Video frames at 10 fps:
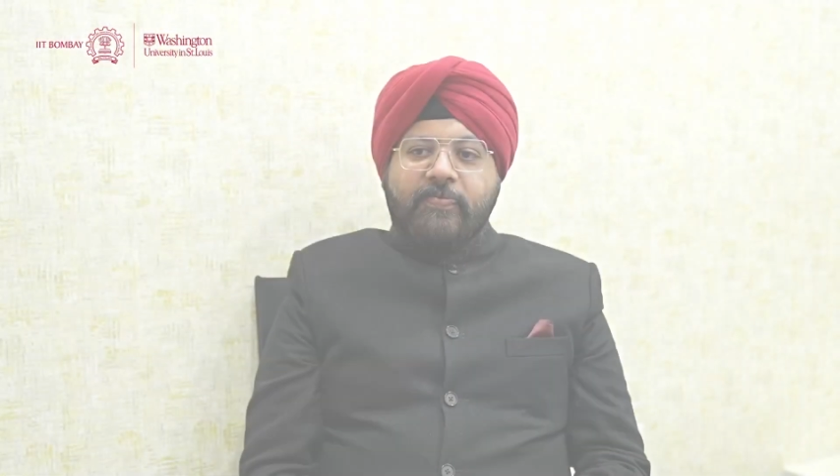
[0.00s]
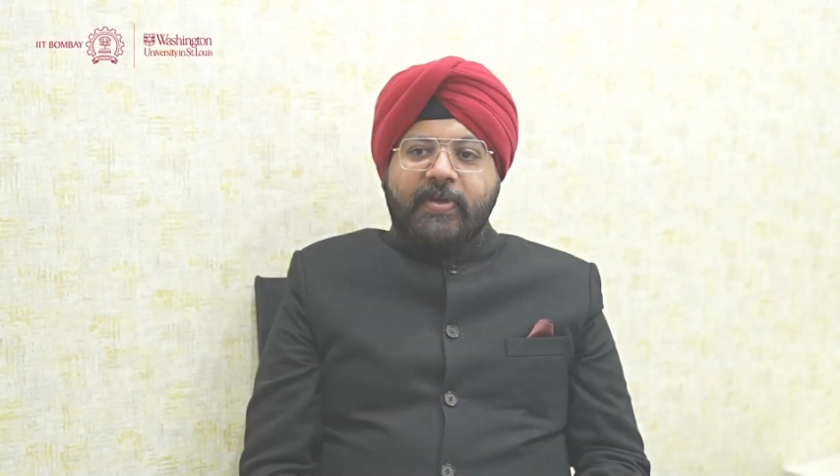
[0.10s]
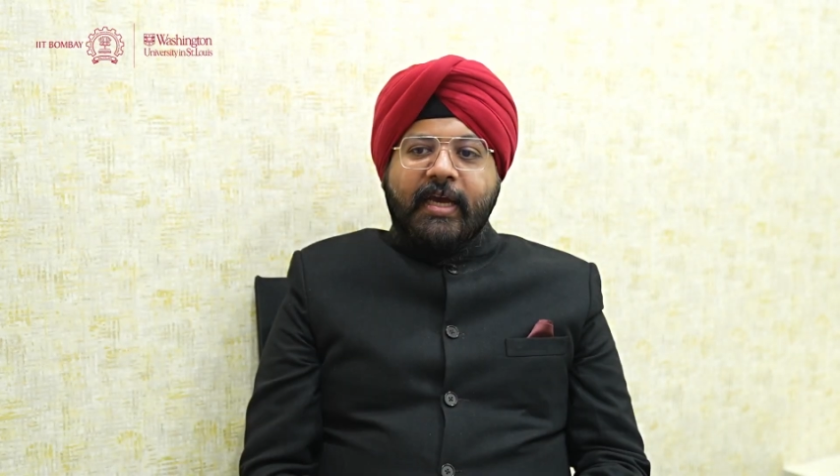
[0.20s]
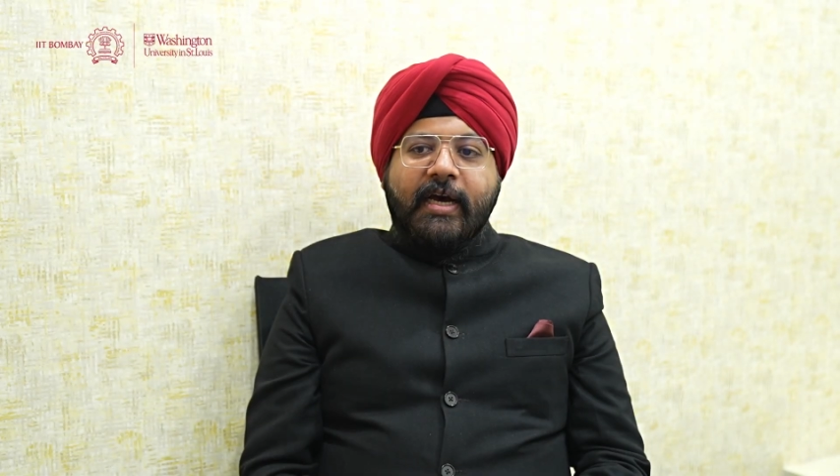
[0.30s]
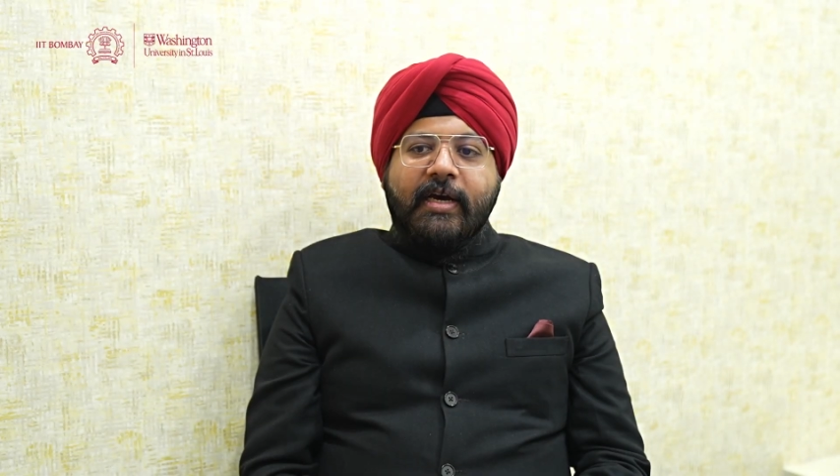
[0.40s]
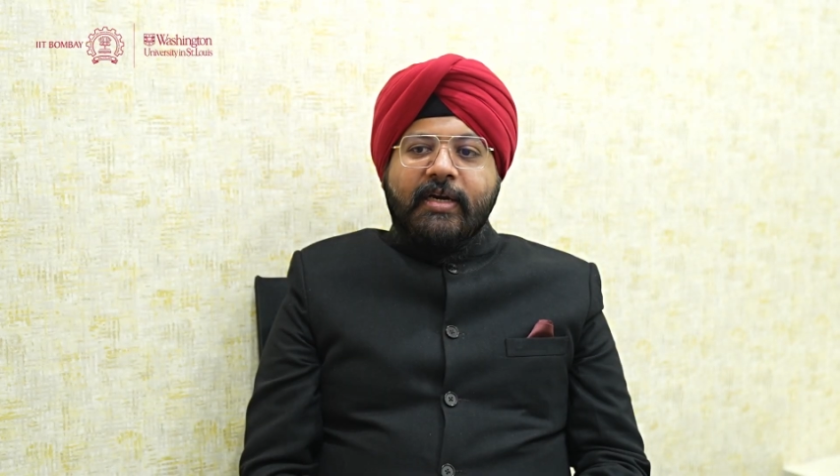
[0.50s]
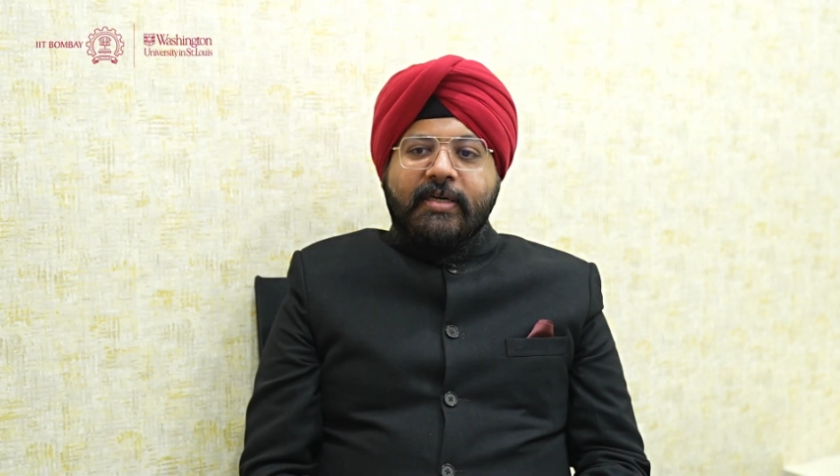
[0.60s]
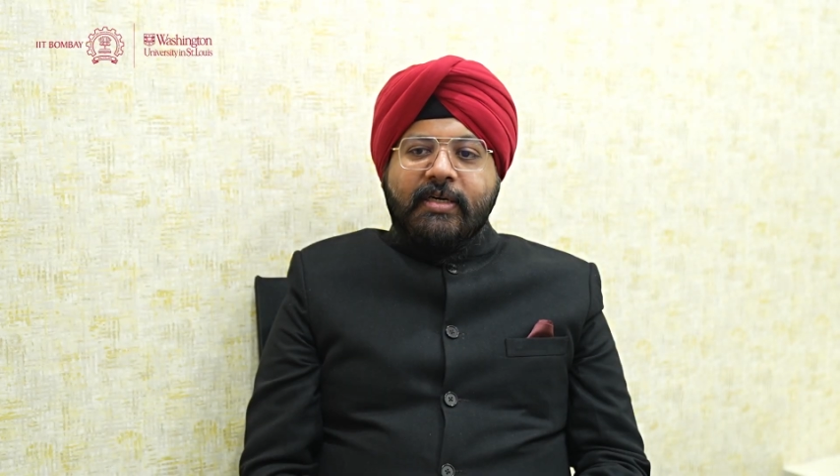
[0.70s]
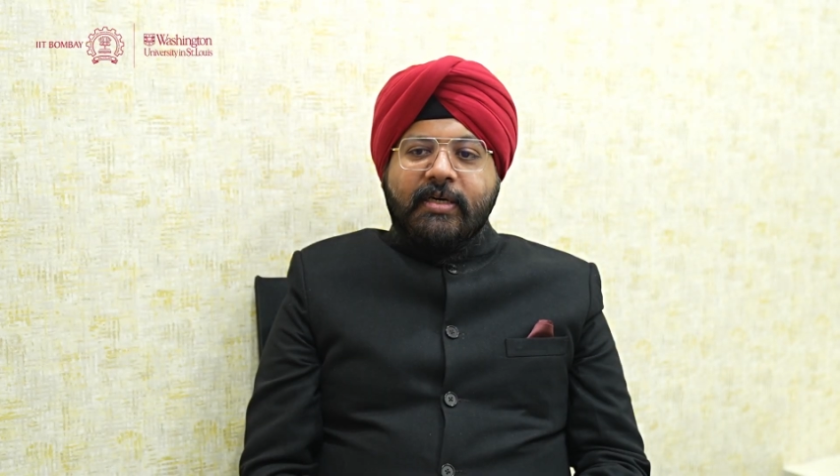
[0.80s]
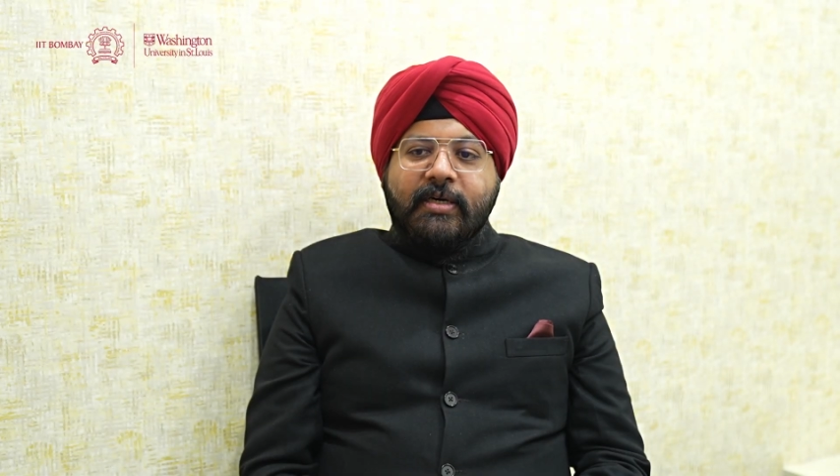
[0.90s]
We
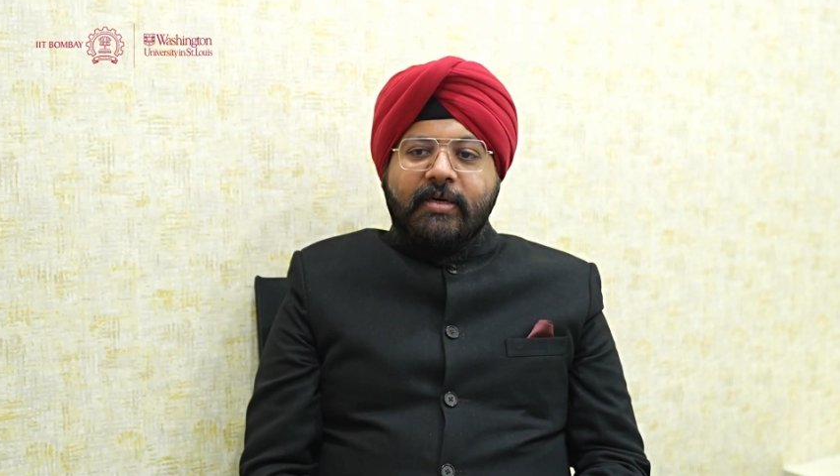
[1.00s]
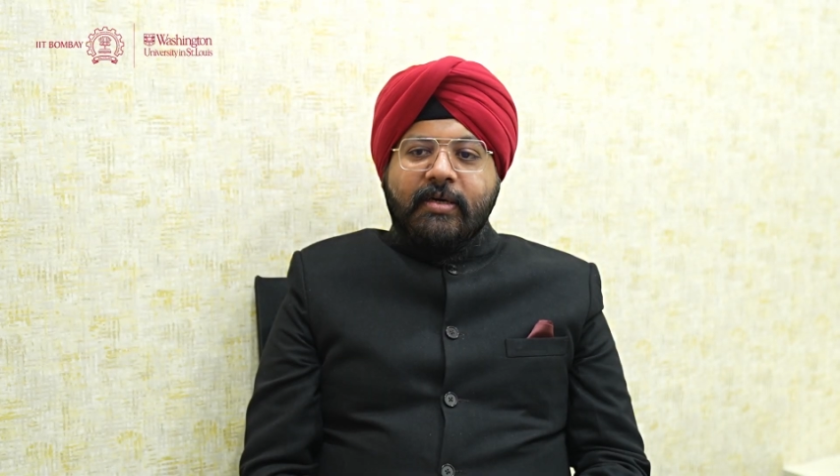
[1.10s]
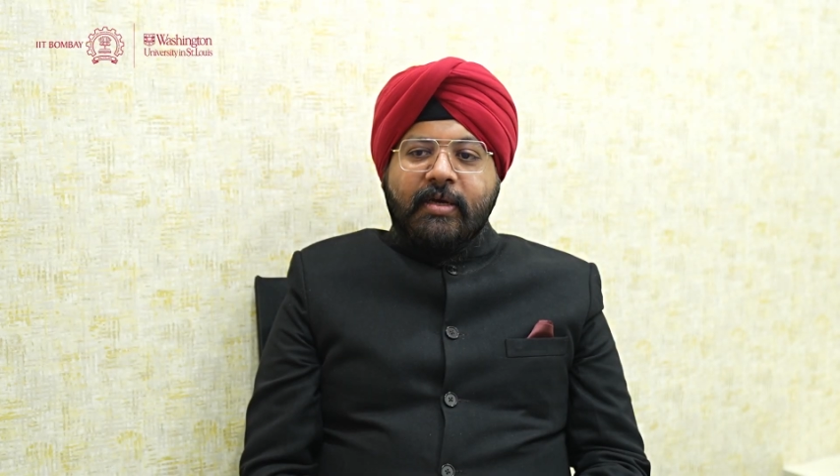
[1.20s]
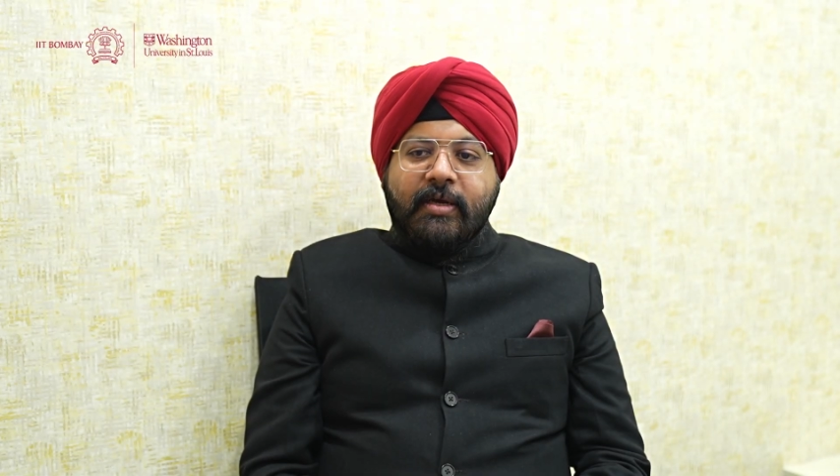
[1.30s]
are